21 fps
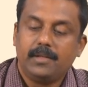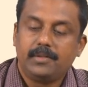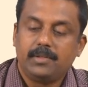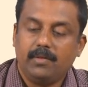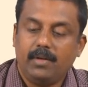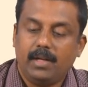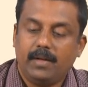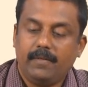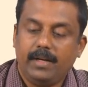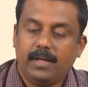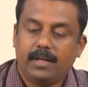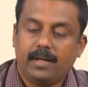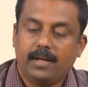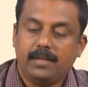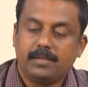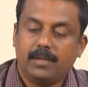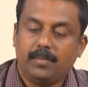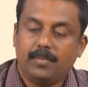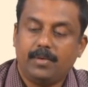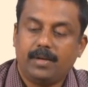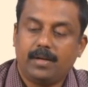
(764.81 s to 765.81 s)
you will have
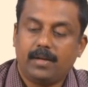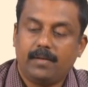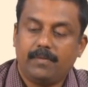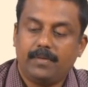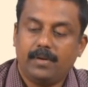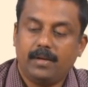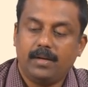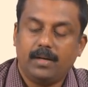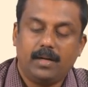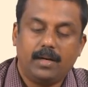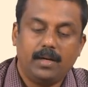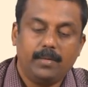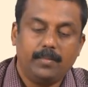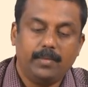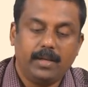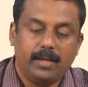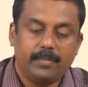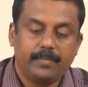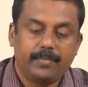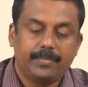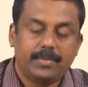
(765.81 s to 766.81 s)
increased amount of
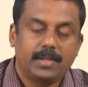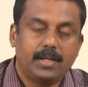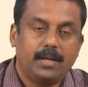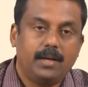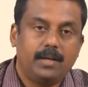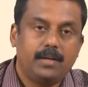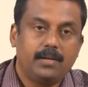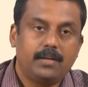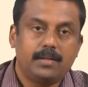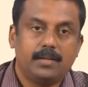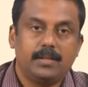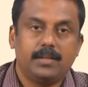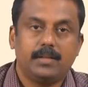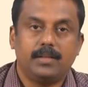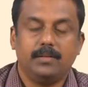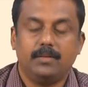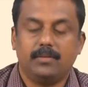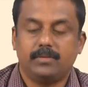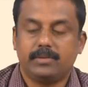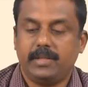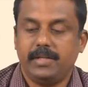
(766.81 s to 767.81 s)
aluminum at
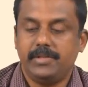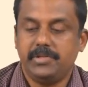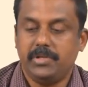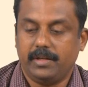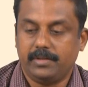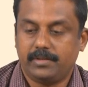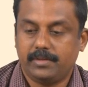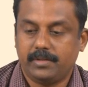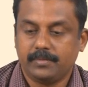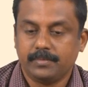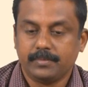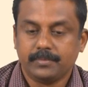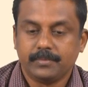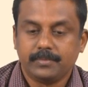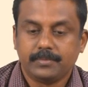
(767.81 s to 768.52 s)
those regions.